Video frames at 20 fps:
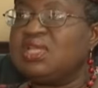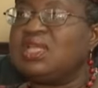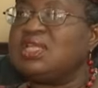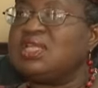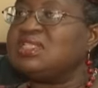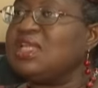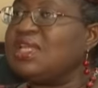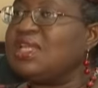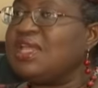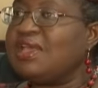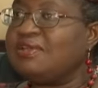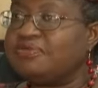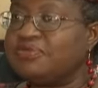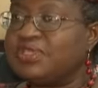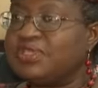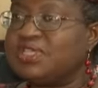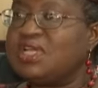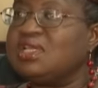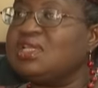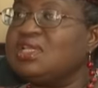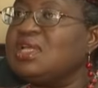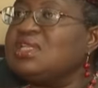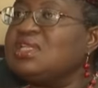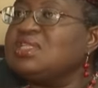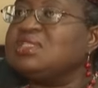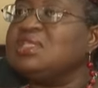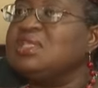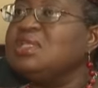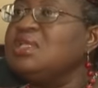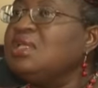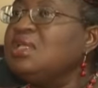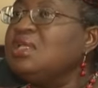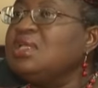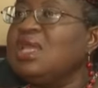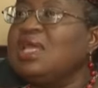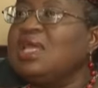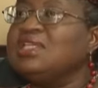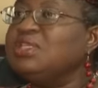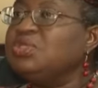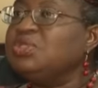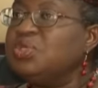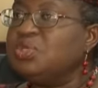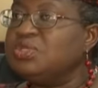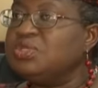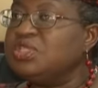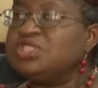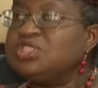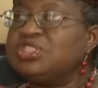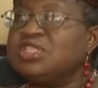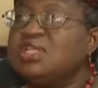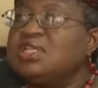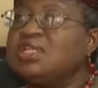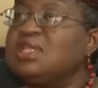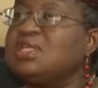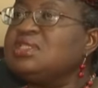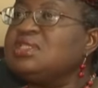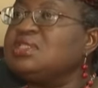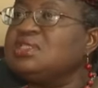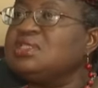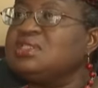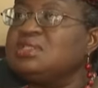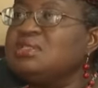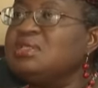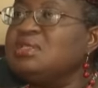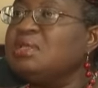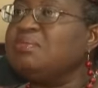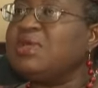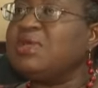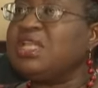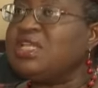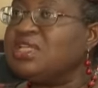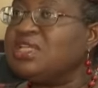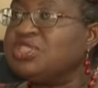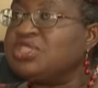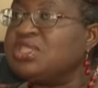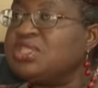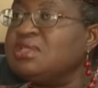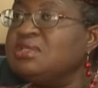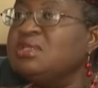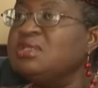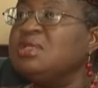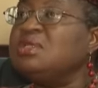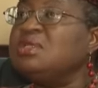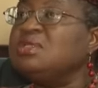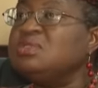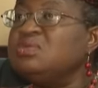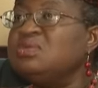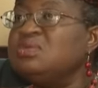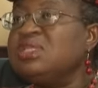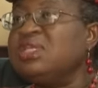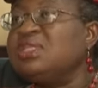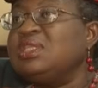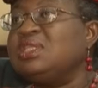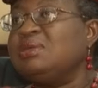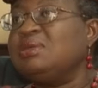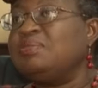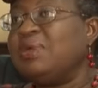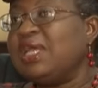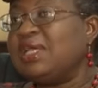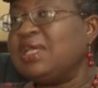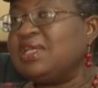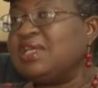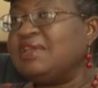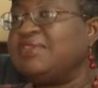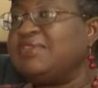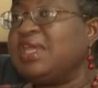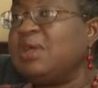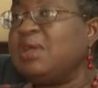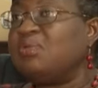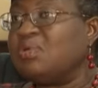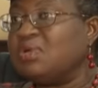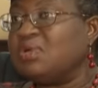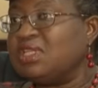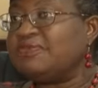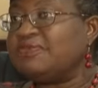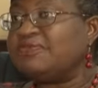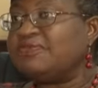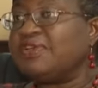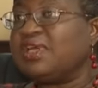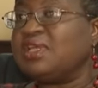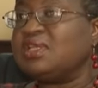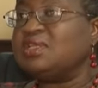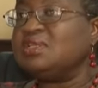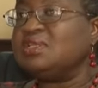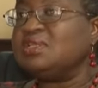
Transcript: as an African, as an Indonesian, as a Malaysian, to lead the bank if they're qualified.